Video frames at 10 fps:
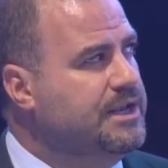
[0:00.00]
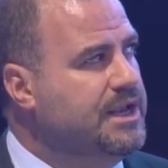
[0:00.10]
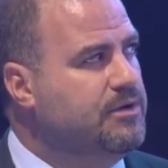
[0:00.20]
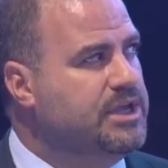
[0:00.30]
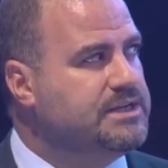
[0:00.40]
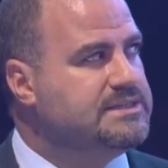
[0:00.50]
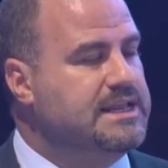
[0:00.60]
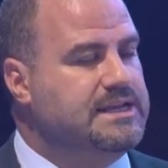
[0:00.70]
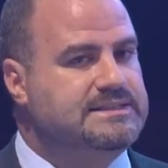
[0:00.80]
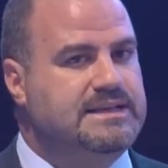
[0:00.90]
Now here is
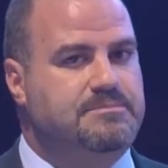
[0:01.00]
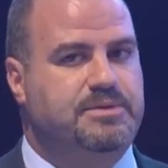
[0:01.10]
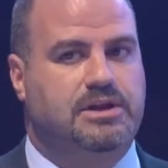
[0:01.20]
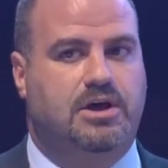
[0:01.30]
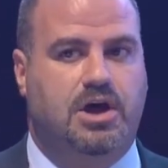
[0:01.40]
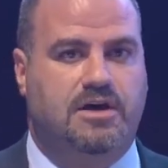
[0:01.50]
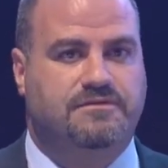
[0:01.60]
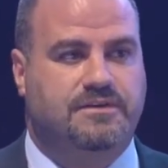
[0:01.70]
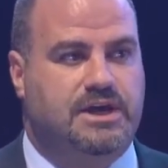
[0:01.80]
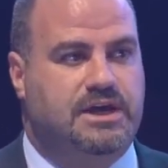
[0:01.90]
an example of